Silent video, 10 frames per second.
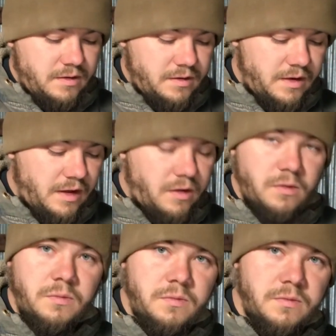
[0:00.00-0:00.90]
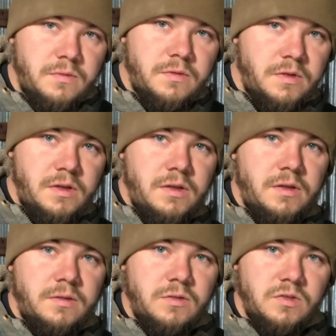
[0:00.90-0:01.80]
Now,
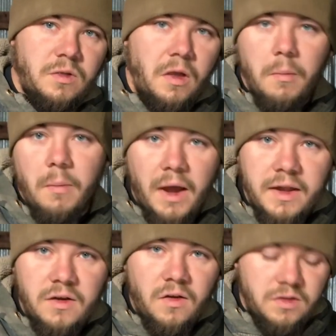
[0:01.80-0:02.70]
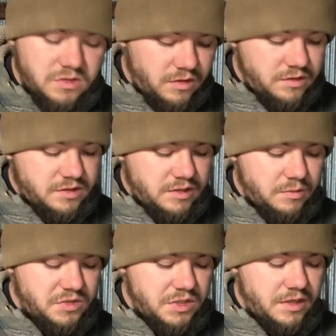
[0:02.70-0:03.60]
using my knowledge on this
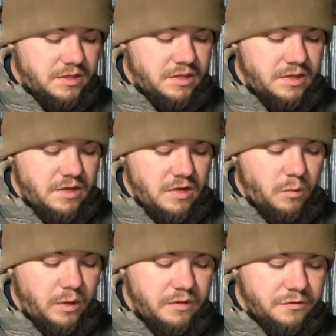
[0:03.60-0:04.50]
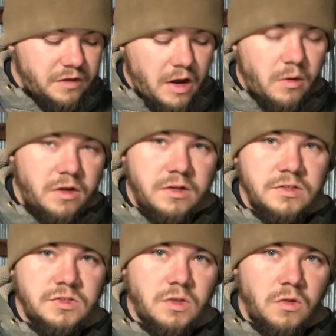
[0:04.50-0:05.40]
subject, wheat flour,
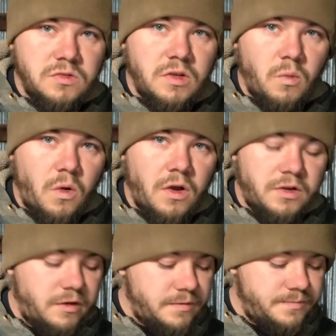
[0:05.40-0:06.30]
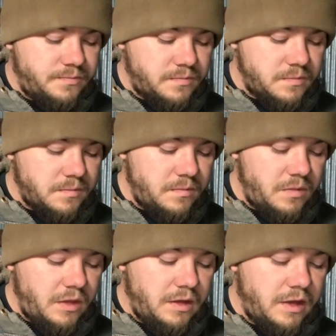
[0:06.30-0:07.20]
salt, and water.
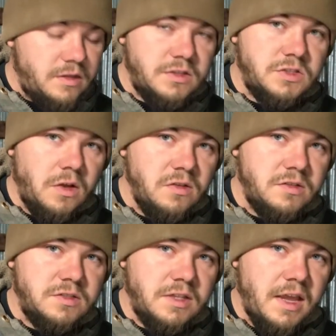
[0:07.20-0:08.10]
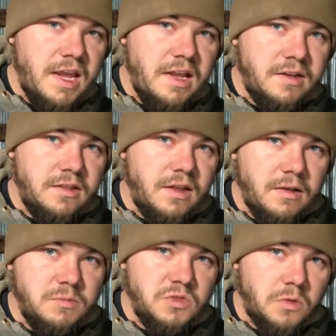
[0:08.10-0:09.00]
Okay, the salt is to aid in the
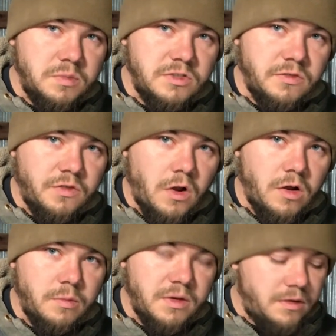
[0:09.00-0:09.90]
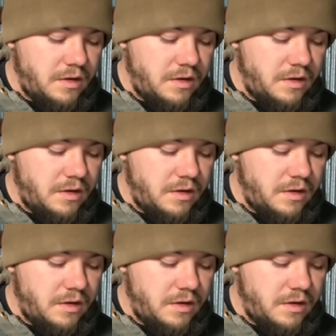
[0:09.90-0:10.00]
absorption of carbon.